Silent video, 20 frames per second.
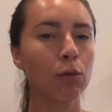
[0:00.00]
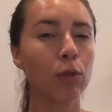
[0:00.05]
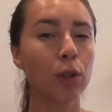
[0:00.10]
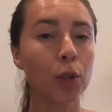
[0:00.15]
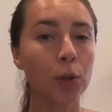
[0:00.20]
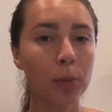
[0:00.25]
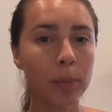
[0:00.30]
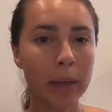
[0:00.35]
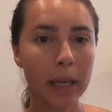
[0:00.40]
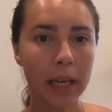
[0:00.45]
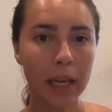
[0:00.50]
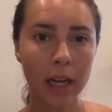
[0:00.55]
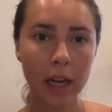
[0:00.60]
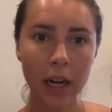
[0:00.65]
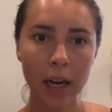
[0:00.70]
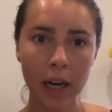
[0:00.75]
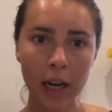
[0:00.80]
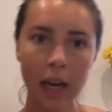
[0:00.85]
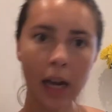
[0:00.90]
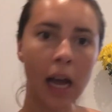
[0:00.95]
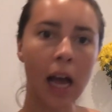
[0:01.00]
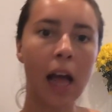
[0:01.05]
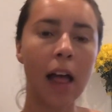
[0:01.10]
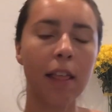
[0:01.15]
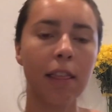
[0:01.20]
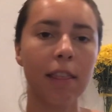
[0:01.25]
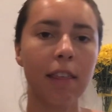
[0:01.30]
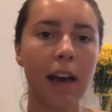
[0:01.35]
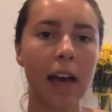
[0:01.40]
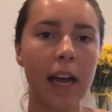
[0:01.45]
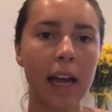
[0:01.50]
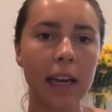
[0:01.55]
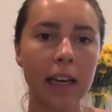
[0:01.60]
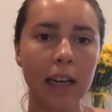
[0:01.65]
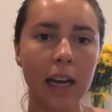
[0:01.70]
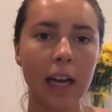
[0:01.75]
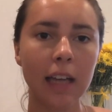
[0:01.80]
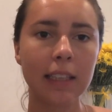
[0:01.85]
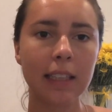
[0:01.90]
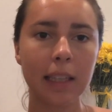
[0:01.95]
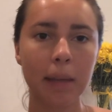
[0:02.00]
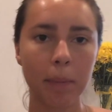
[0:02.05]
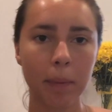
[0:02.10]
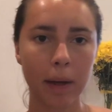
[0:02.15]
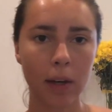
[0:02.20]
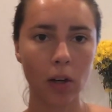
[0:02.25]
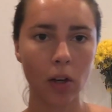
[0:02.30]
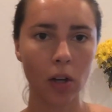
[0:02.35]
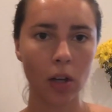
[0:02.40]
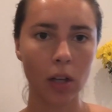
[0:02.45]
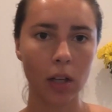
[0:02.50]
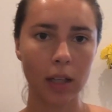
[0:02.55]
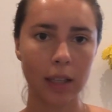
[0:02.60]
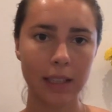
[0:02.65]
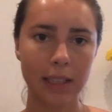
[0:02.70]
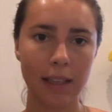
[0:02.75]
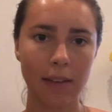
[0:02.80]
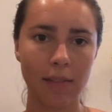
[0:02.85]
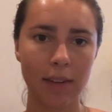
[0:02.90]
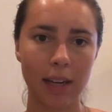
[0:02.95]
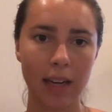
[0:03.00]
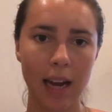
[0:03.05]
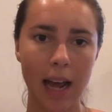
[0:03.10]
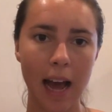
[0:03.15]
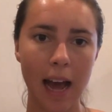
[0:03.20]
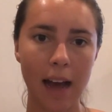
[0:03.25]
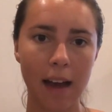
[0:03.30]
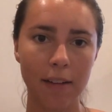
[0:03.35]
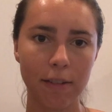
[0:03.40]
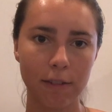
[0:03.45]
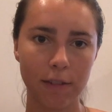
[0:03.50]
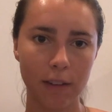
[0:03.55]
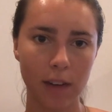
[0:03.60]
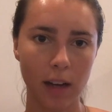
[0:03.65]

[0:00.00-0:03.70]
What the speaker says: Roomier than a typical 7.5